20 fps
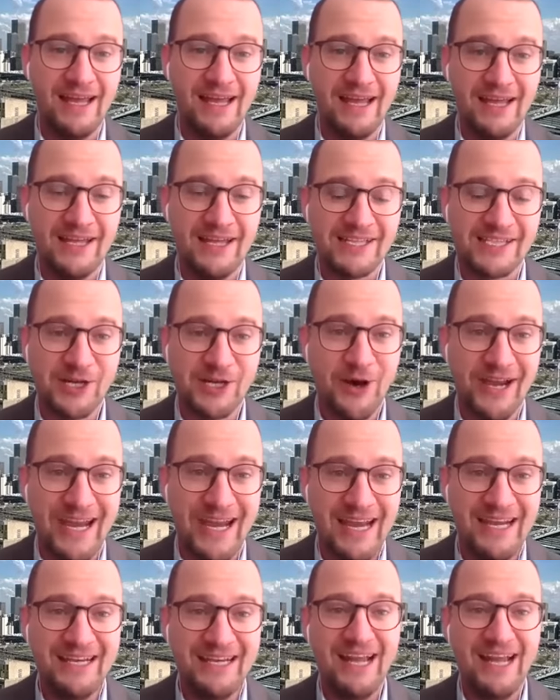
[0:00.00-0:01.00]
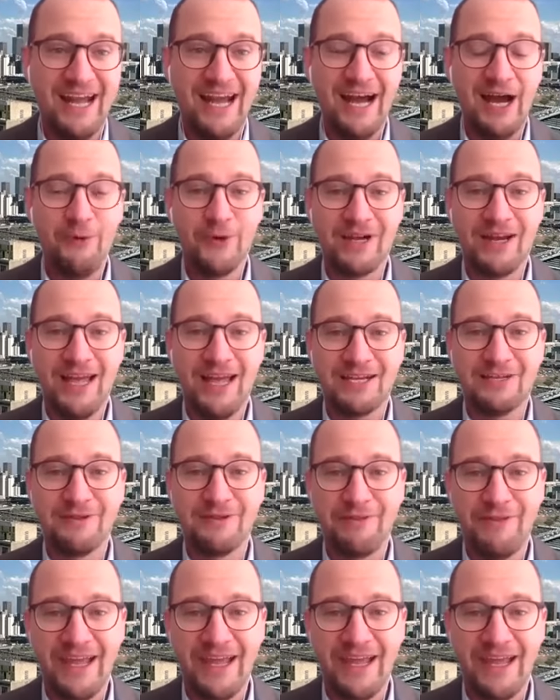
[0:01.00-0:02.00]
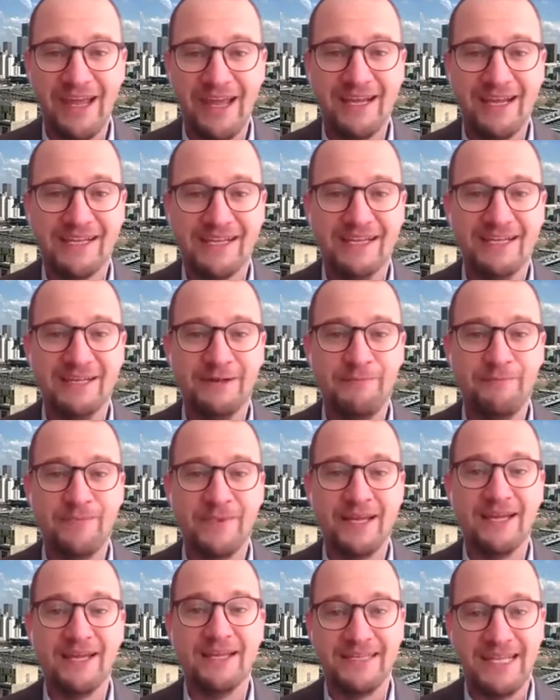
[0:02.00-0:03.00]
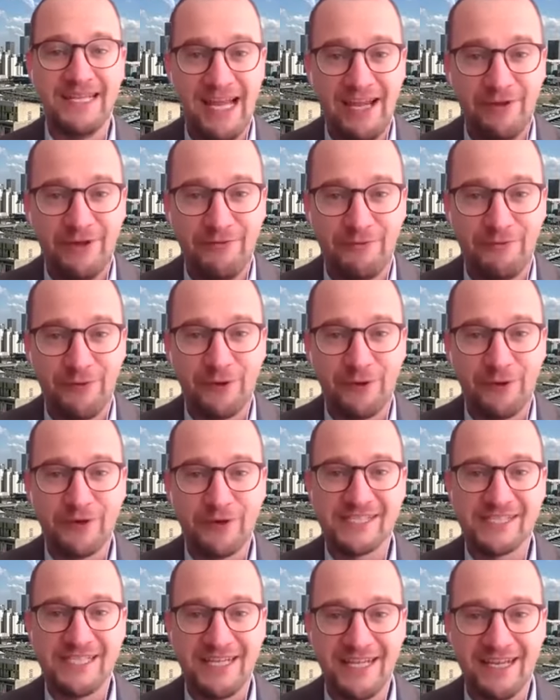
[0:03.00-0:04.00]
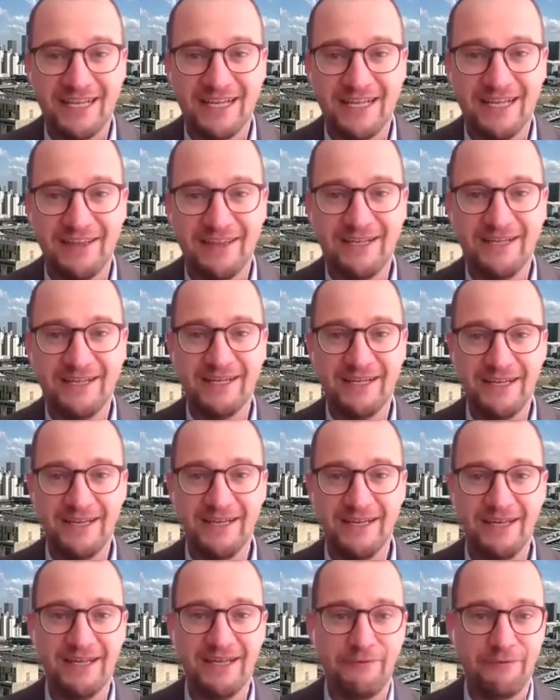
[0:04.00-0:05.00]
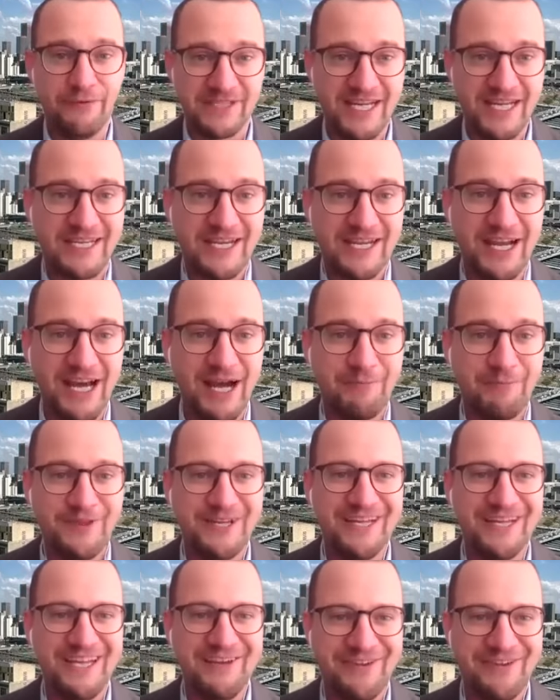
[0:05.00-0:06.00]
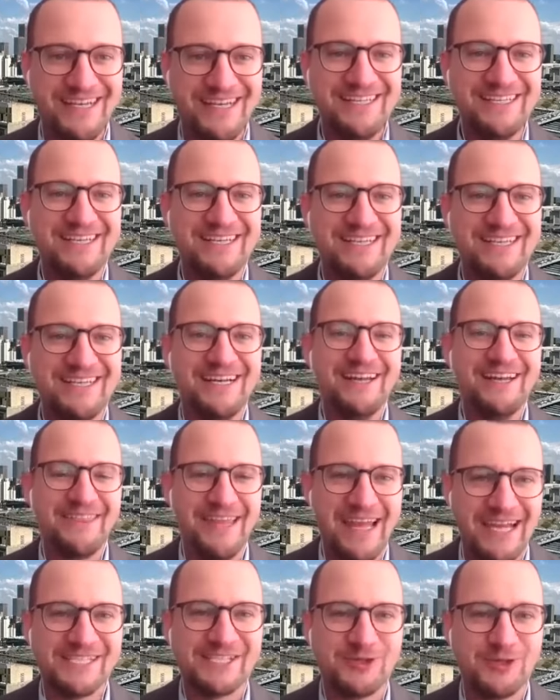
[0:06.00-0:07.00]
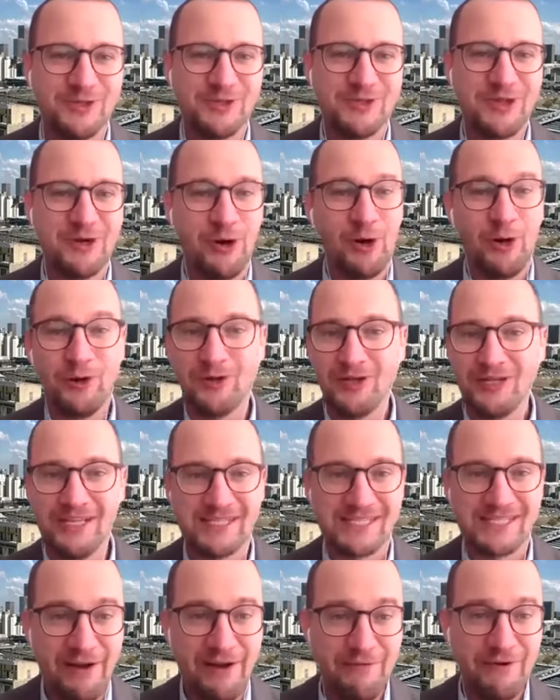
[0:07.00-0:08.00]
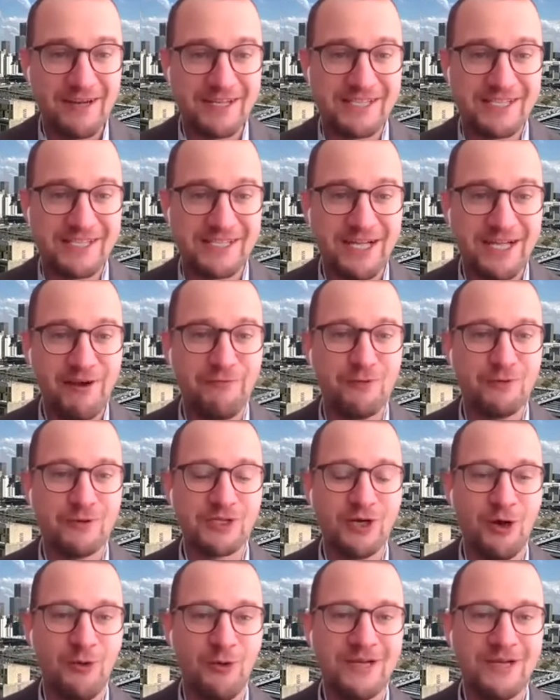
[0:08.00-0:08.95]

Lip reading: So again, I would like to thank David for setting up the event. Thanks to the whole SAIFAC staff, who's always